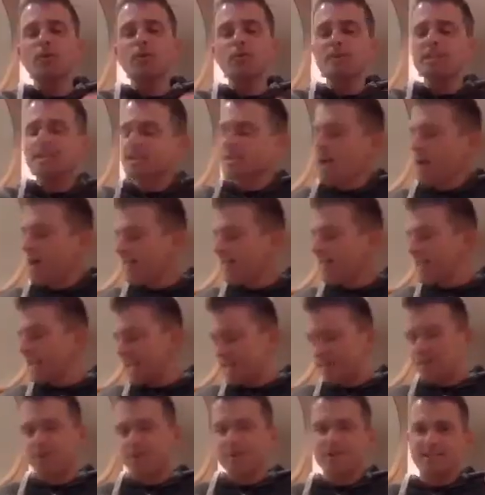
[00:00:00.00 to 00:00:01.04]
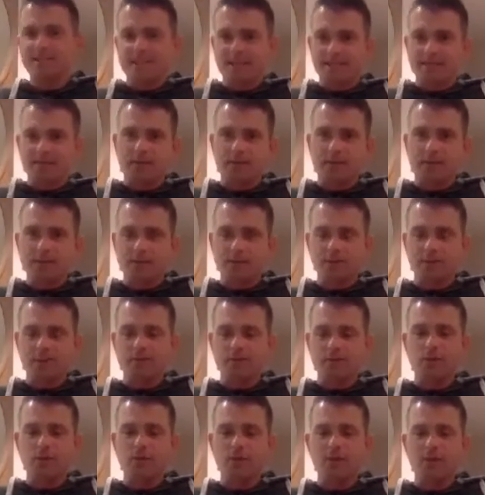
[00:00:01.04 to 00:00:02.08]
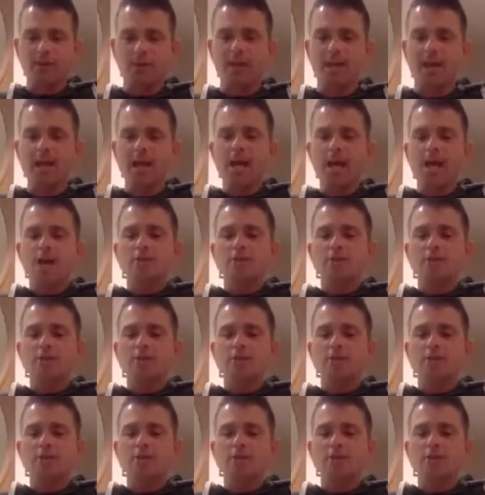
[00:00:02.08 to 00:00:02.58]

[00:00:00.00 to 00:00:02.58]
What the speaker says: we start the interesting bit, which is talking